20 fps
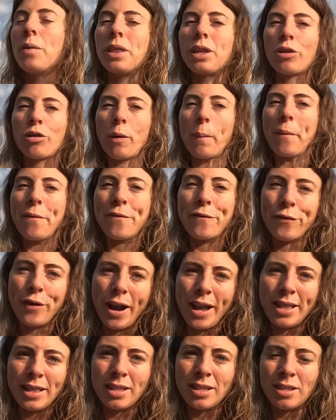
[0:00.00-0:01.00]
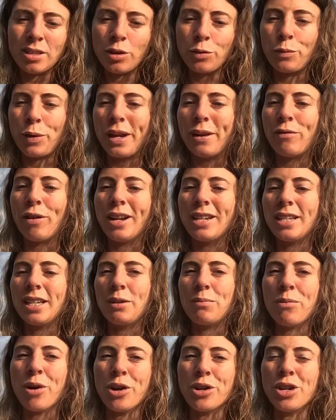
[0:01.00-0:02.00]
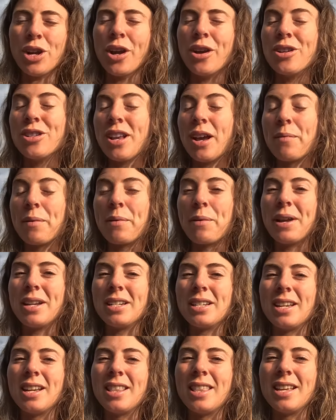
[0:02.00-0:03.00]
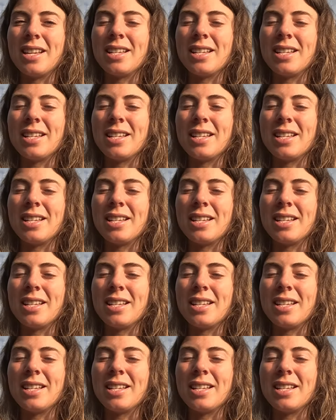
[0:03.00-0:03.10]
with a group of friends we rented motos and we went to